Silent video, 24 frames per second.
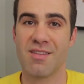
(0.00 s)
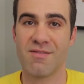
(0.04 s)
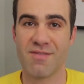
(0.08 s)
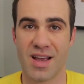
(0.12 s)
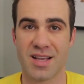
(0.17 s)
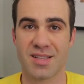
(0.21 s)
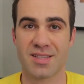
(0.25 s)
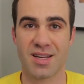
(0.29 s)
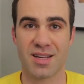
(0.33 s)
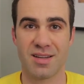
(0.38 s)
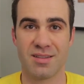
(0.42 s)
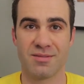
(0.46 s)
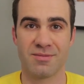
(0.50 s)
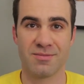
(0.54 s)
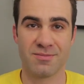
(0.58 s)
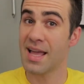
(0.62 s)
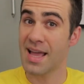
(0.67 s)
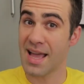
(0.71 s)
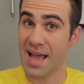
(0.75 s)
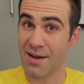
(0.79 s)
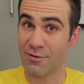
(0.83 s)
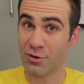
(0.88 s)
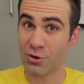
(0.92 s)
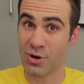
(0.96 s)
investing.
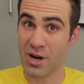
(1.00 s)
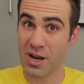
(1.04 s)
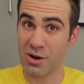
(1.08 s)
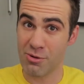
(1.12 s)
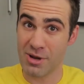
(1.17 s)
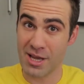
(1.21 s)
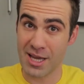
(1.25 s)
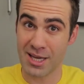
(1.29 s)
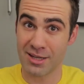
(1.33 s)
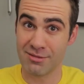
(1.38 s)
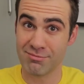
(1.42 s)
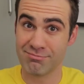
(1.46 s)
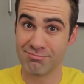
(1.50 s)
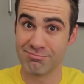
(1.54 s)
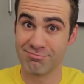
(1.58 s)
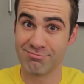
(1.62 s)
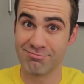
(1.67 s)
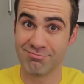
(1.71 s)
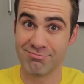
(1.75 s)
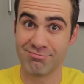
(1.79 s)
Have a great weekend.